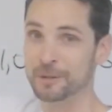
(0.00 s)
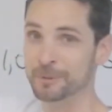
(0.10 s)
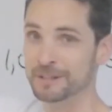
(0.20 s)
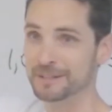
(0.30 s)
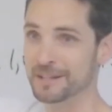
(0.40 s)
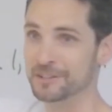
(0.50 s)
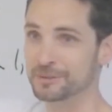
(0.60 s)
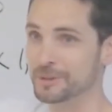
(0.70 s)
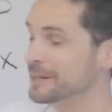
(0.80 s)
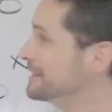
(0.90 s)
up like this,
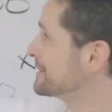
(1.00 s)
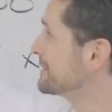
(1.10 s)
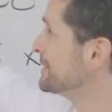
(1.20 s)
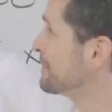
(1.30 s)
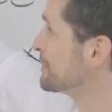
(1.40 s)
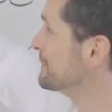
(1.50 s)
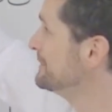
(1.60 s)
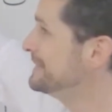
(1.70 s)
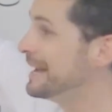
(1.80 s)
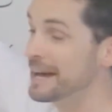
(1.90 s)
right? It's the number
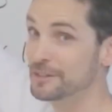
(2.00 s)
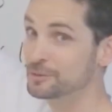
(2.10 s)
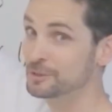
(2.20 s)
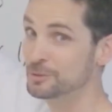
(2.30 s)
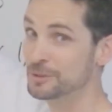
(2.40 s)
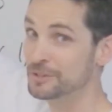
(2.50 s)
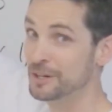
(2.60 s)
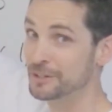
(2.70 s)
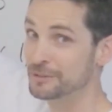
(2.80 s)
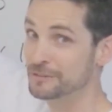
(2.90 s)
of deaths, which was
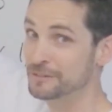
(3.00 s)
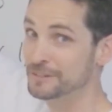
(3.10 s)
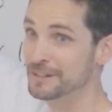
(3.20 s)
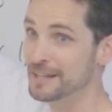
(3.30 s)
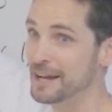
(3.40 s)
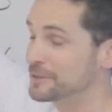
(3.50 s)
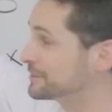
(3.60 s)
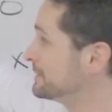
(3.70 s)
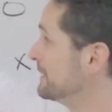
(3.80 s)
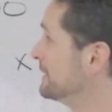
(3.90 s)

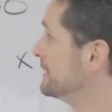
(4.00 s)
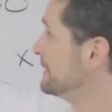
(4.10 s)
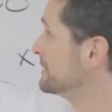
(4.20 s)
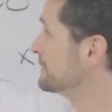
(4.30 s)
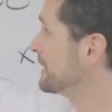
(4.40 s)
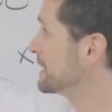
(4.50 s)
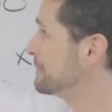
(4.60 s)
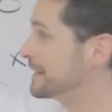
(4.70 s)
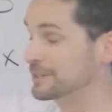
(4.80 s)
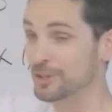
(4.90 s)
150,000, divided
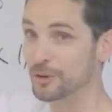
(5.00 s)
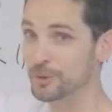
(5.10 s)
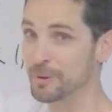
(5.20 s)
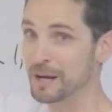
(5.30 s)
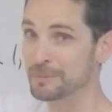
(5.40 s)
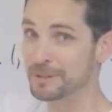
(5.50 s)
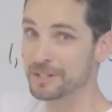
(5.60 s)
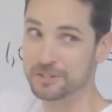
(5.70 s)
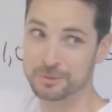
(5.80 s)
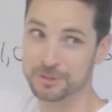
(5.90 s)
by the total
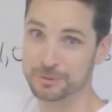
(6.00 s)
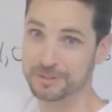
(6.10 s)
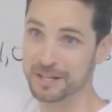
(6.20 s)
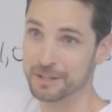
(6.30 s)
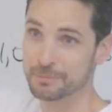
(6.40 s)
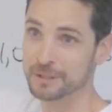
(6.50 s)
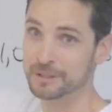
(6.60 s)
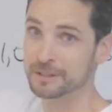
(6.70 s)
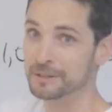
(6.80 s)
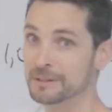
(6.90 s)
population, which was 10
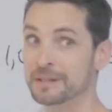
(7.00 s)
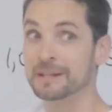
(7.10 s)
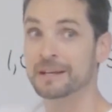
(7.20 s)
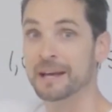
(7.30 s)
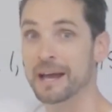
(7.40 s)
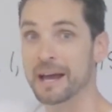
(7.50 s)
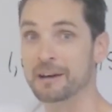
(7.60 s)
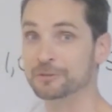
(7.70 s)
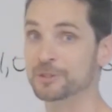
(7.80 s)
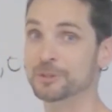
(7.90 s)
million.
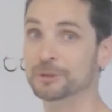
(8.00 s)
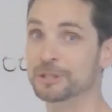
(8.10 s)
After you